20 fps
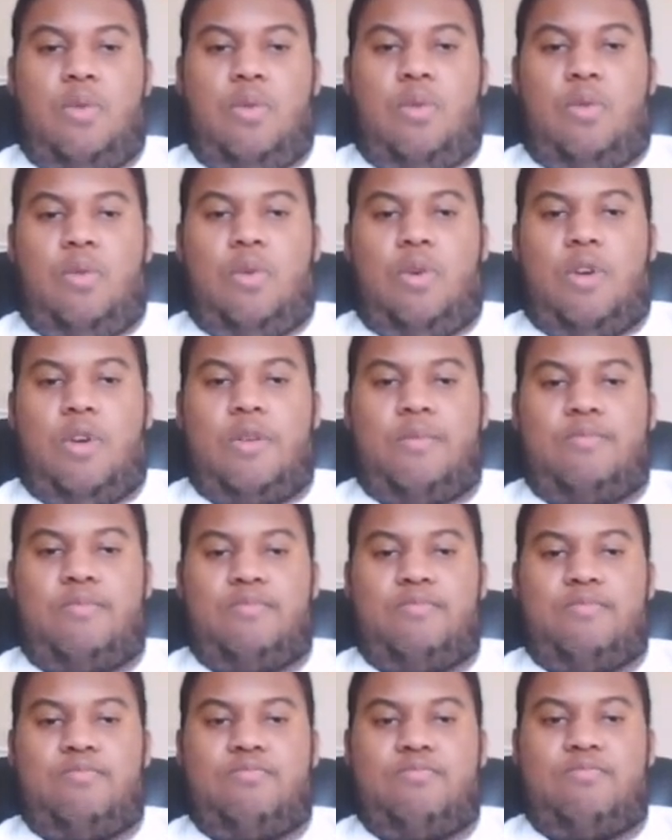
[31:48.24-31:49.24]
or
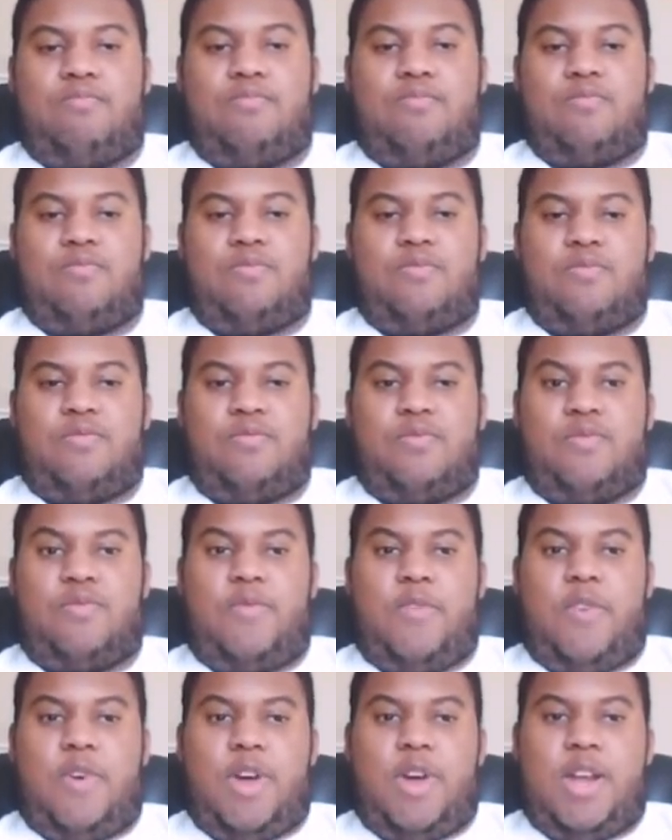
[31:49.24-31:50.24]

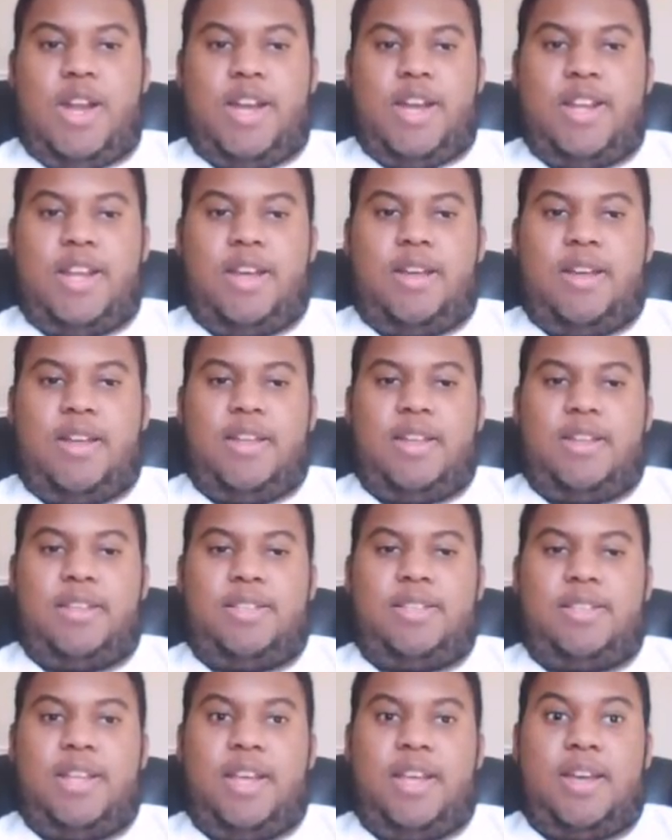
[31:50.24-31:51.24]
an idea
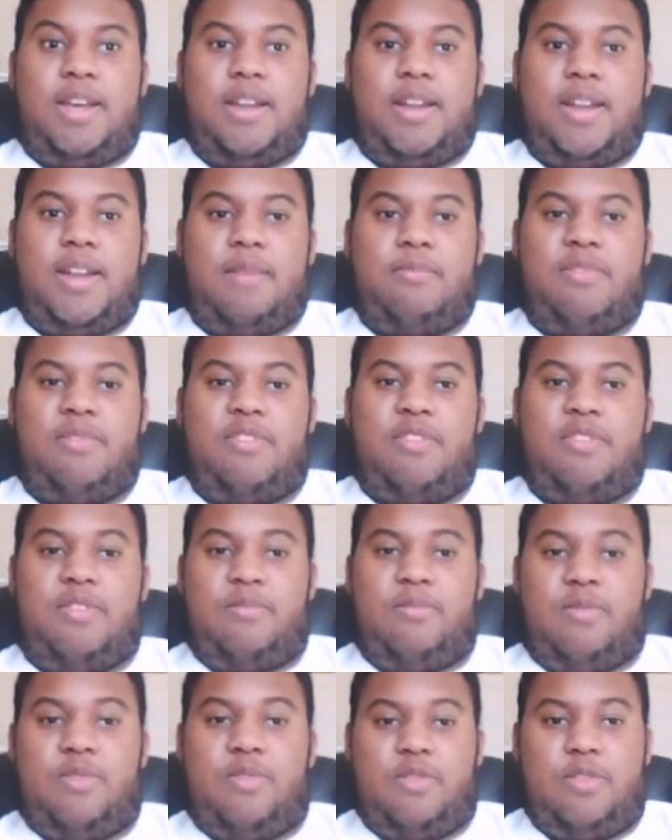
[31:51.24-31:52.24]
is they could
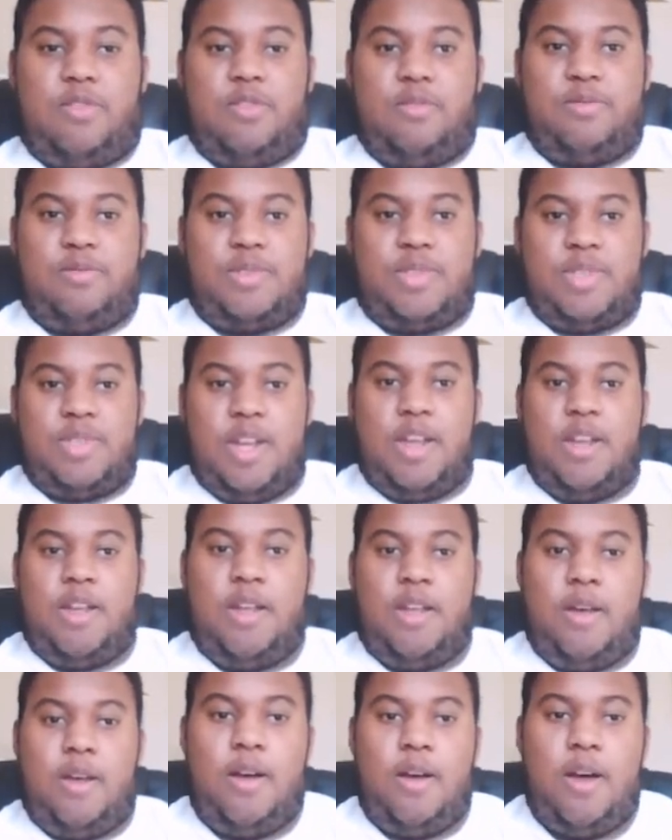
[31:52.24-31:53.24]
introduce
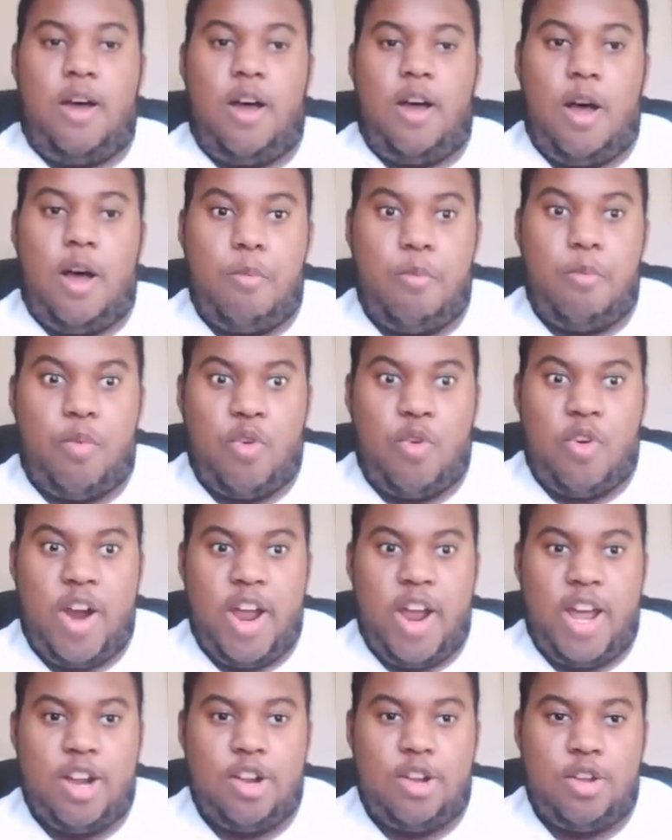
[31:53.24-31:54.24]
a
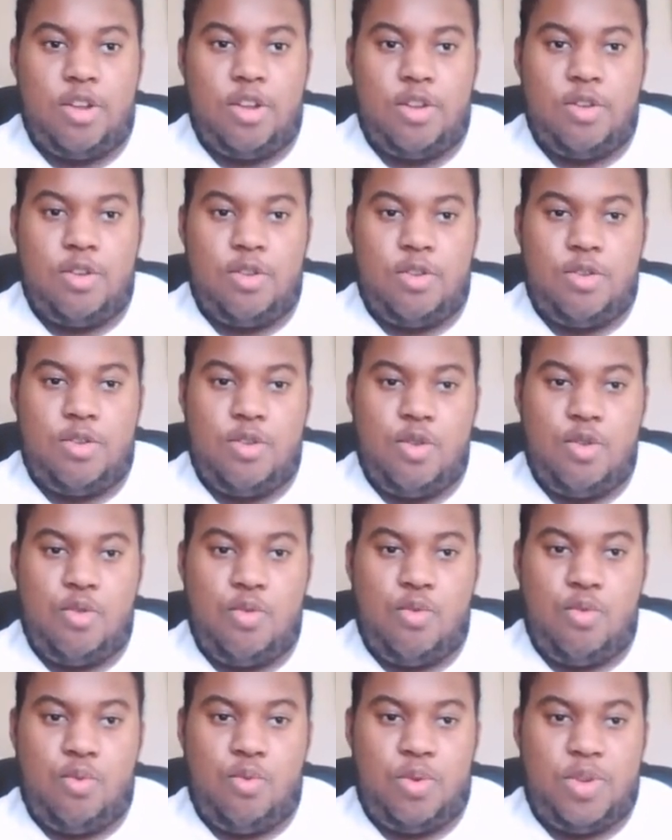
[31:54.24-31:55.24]
brand
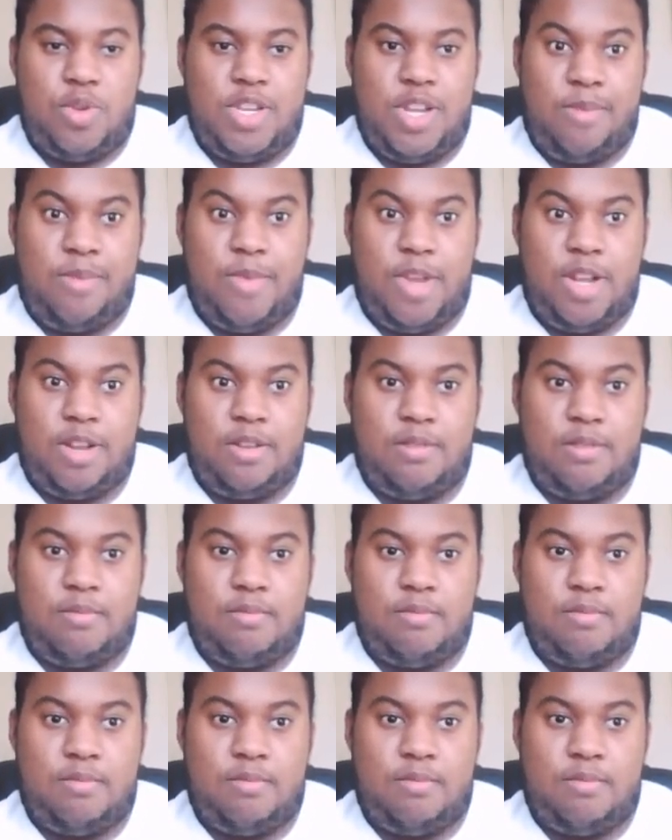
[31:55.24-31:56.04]
new demon.